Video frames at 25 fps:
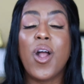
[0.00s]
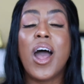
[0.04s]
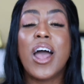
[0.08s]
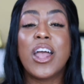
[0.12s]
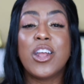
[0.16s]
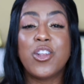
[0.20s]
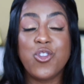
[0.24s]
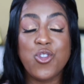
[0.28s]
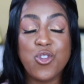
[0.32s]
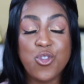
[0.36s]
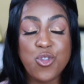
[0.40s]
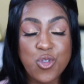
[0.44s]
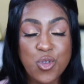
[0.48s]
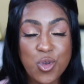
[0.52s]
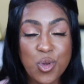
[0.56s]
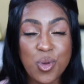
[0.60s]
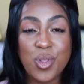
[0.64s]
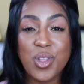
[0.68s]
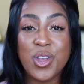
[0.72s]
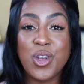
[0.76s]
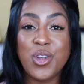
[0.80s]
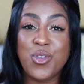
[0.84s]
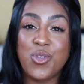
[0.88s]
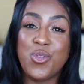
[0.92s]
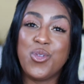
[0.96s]
I
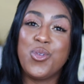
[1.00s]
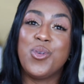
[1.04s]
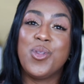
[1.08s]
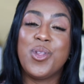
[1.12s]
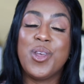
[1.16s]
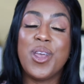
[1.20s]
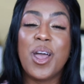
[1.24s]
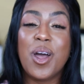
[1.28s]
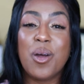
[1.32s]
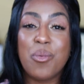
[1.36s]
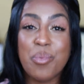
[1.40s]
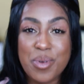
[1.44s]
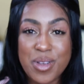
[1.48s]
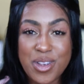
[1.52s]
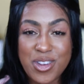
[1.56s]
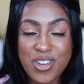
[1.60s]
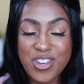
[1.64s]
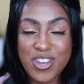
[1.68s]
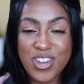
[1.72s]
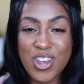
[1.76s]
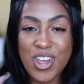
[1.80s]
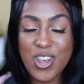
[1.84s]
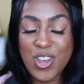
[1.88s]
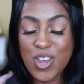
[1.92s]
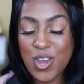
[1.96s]
truly, truly
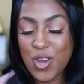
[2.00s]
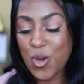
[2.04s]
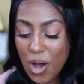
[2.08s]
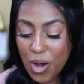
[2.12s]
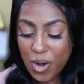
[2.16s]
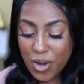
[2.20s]
appreciate you.